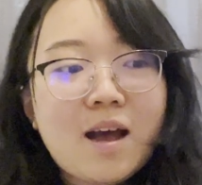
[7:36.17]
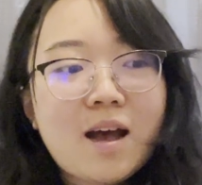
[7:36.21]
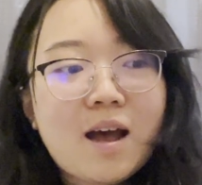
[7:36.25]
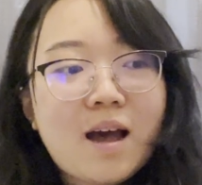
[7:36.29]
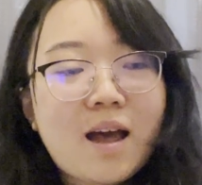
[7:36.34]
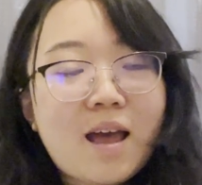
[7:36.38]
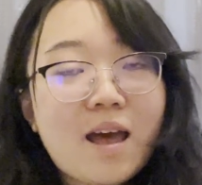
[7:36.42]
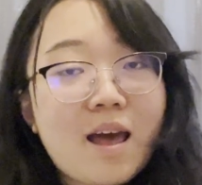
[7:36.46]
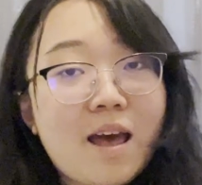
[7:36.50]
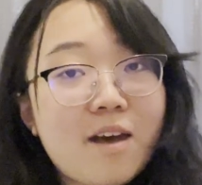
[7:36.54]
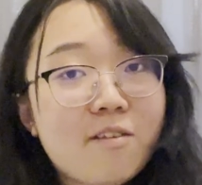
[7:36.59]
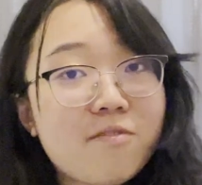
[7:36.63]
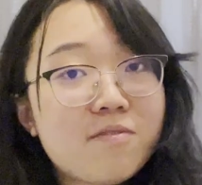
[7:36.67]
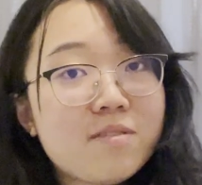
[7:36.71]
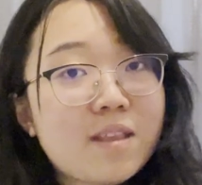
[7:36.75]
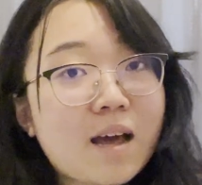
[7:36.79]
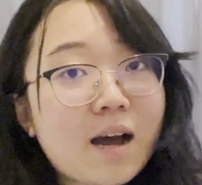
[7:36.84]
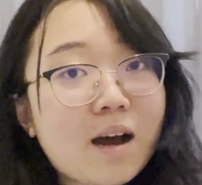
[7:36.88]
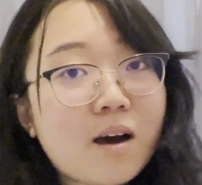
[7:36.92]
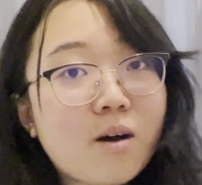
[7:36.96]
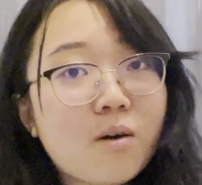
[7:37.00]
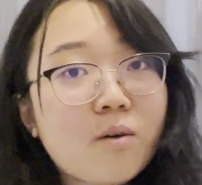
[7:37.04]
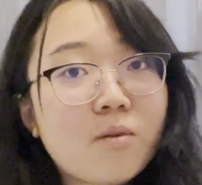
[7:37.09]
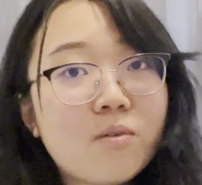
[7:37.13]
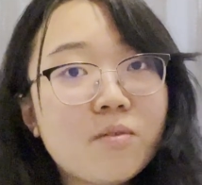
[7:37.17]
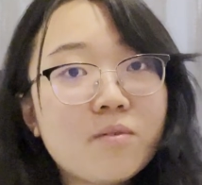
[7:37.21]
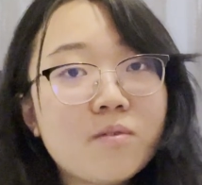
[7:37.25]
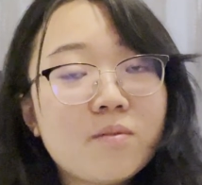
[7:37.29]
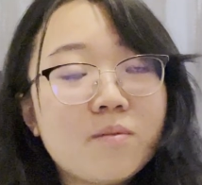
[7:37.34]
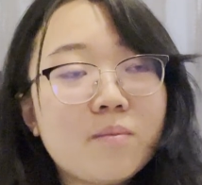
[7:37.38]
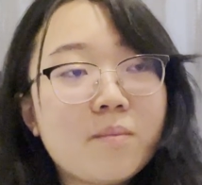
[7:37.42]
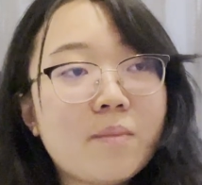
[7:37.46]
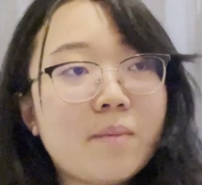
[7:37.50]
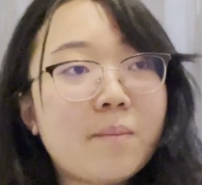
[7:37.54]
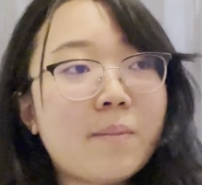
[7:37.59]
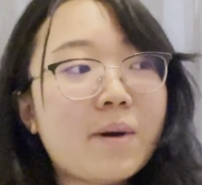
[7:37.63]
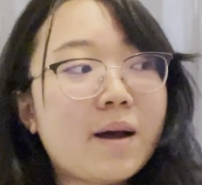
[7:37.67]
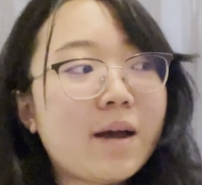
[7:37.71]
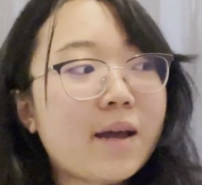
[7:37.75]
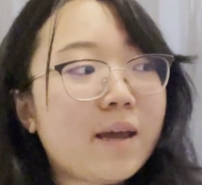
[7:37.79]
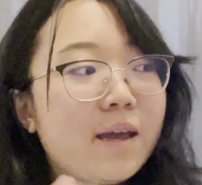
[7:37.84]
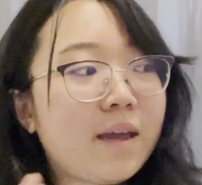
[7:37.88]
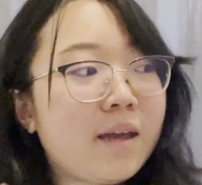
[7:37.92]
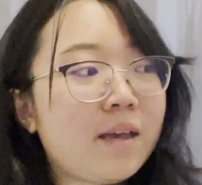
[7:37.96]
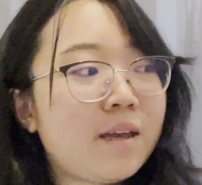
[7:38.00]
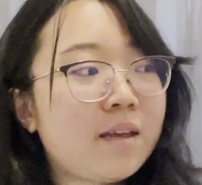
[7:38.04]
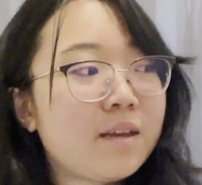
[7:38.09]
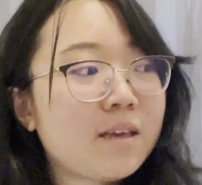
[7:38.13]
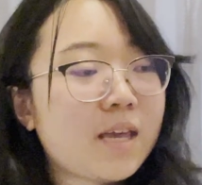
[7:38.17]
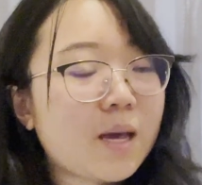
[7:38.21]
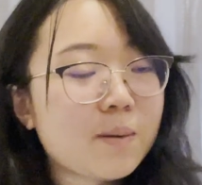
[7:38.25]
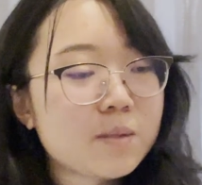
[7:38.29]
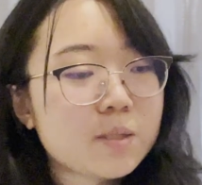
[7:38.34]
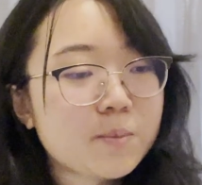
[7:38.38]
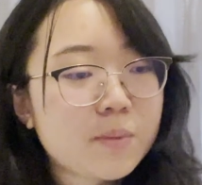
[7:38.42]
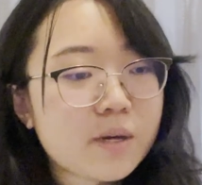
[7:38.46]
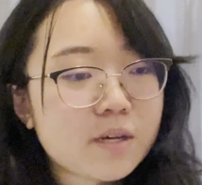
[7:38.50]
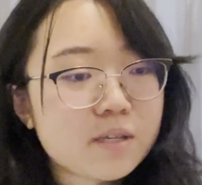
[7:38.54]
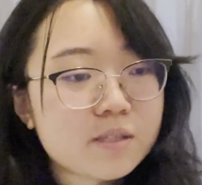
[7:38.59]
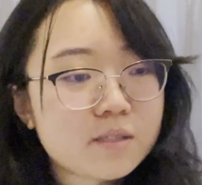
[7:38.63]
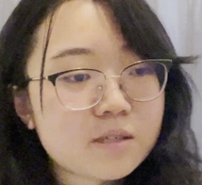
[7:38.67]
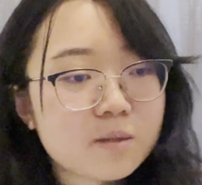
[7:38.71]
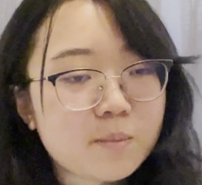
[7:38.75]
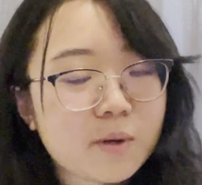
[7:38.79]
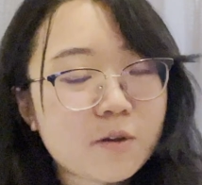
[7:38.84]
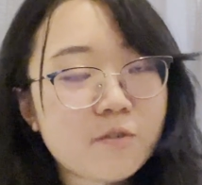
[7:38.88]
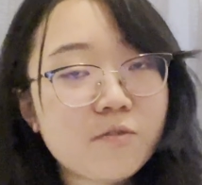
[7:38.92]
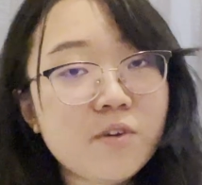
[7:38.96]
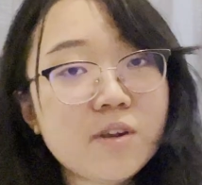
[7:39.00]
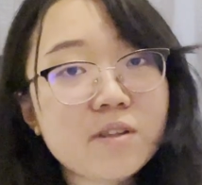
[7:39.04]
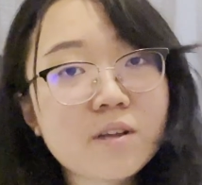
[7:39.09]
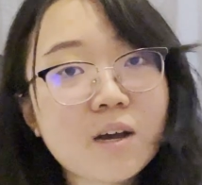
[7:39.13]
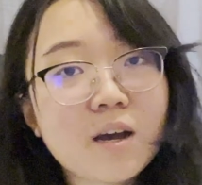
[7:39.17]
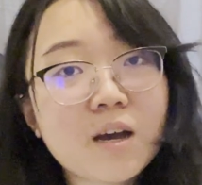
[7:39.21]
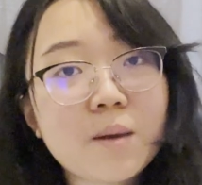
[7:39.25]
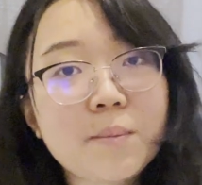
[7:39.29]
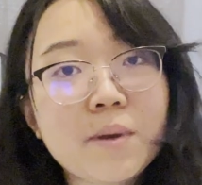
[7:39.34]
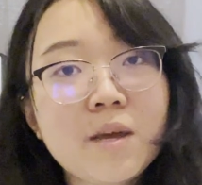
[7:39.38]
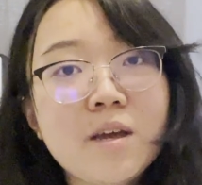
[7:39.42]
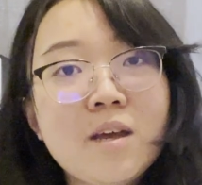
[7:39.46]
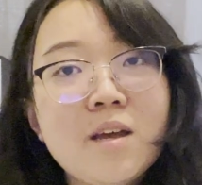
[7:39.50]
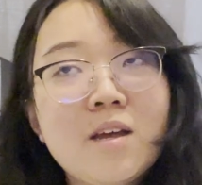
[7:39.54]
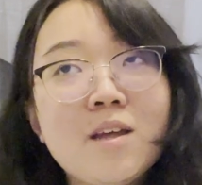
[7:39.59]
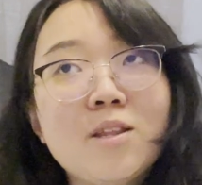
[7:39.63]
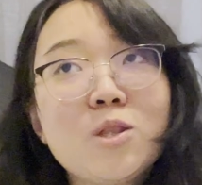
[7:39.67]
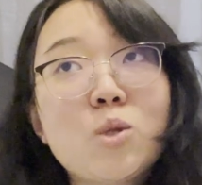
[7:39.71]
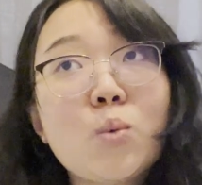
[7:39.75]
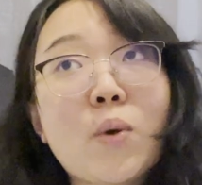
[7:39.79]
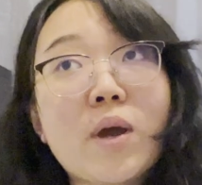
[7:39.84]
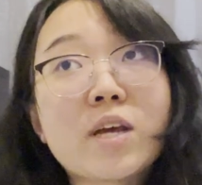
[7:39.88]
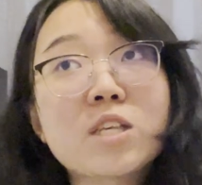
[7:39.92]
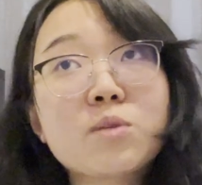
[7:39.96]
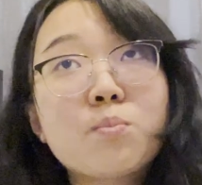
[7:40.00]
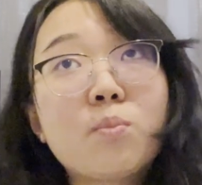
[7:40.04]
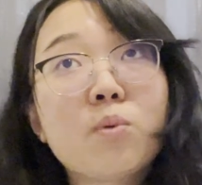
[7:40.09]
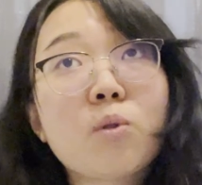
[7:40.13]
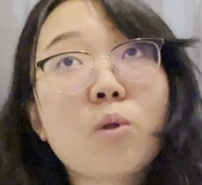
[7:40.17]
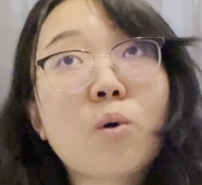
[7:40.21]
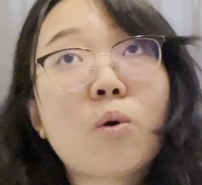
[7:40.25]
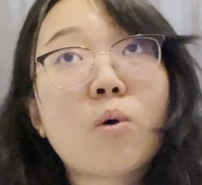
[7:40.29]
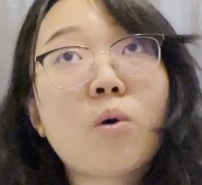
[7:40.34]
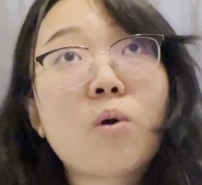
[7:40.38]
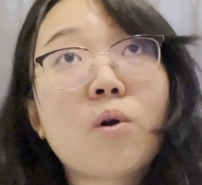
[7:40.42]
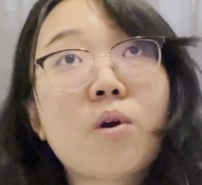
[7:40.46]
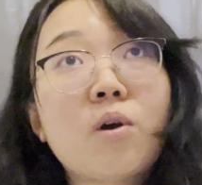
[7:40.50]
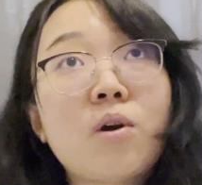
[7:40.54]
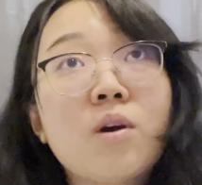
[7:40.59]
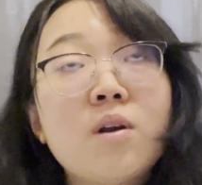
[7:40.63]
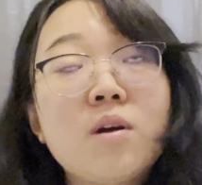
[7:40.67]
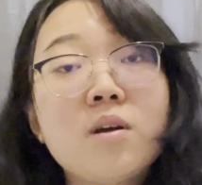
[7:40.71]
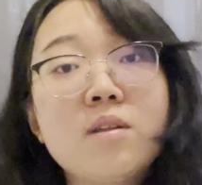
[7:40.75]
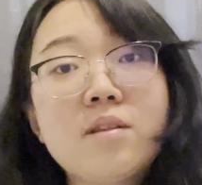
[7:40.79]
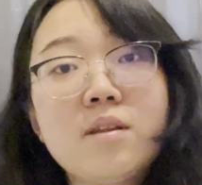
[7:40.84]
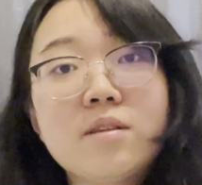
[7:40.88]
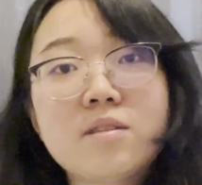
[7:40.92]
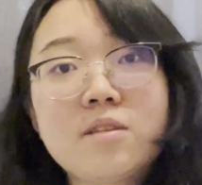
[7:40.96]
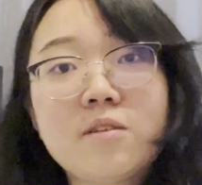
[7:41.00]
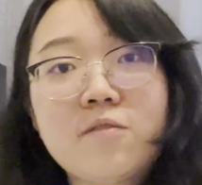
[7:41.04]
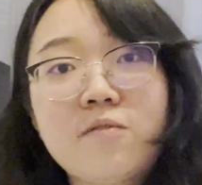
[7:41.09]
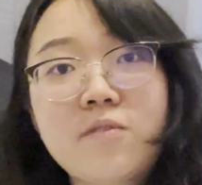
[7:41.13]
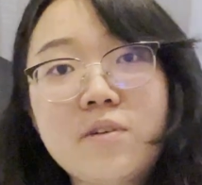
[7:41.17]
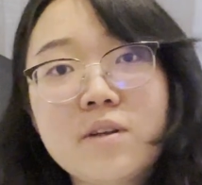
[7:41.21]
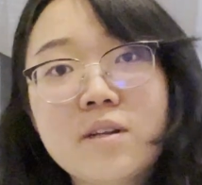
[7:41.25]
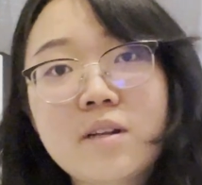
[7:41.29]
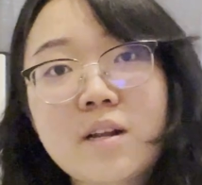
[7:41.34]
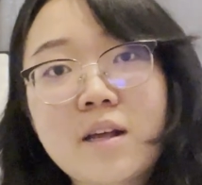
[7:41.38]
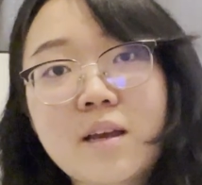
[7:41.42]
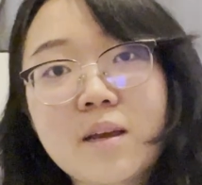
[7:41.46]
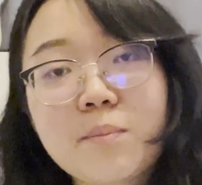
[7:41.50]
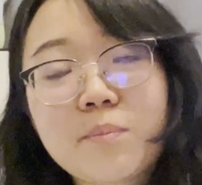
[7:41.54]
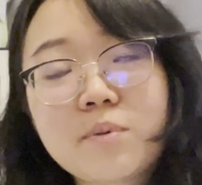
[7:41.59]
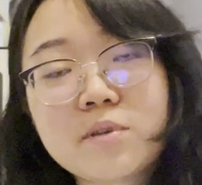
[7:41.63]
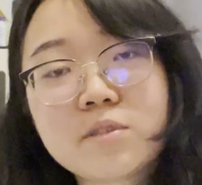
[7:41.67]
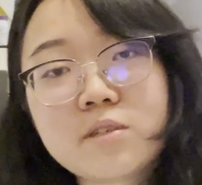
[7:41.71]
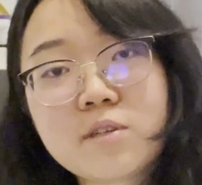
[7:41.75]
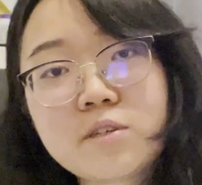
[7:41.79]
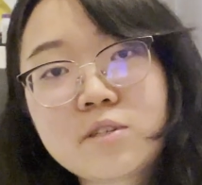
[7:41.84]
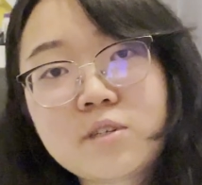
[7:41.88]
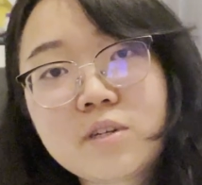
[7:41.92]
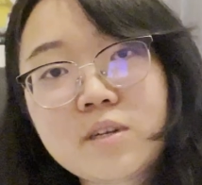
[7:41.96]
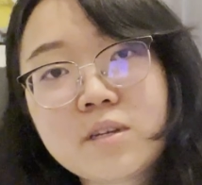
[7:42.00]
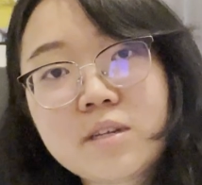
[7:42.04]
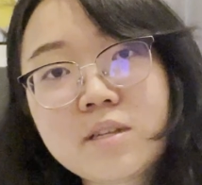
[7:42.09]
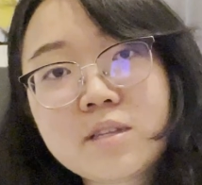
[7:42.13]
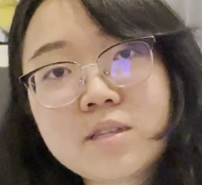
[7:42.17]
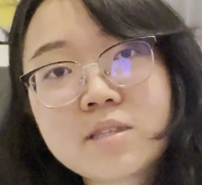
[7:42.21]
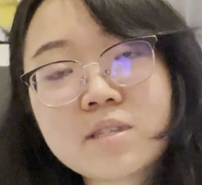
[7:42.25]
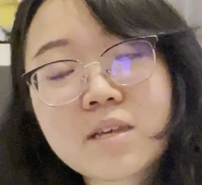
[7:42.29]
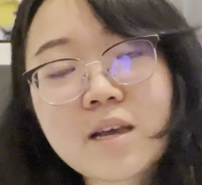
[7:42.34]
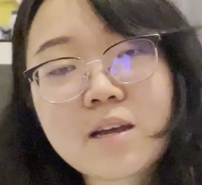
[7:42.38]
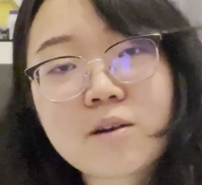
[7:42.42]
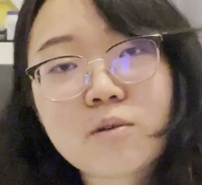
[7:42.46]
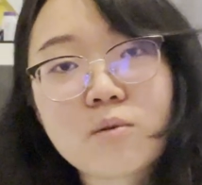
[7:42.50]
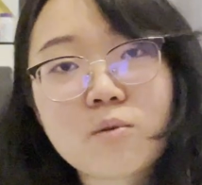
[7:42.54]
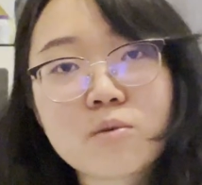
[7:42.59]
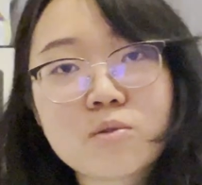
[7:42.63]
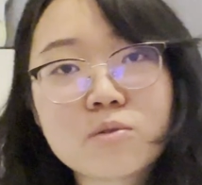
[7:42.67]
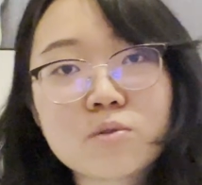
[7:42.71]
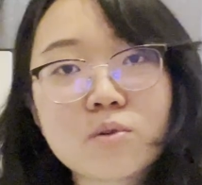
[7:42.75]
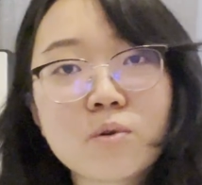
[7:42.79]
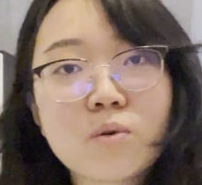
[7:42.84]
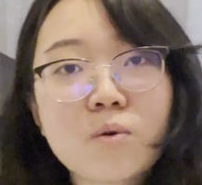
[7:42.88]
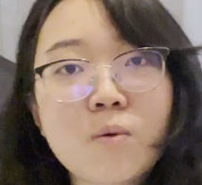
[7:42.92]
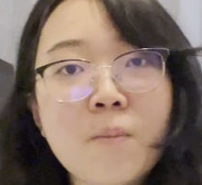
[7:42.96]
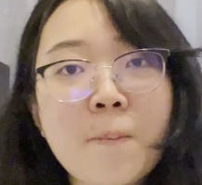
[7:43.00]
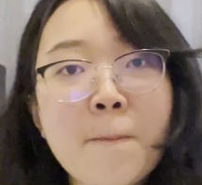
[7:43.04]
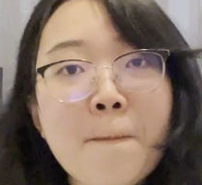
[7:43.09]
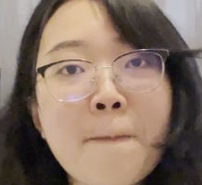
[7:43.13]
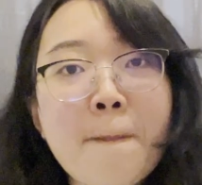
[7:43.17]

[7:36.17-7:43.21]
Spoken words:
I have now my guest semester, my free time to explore these different like positions and also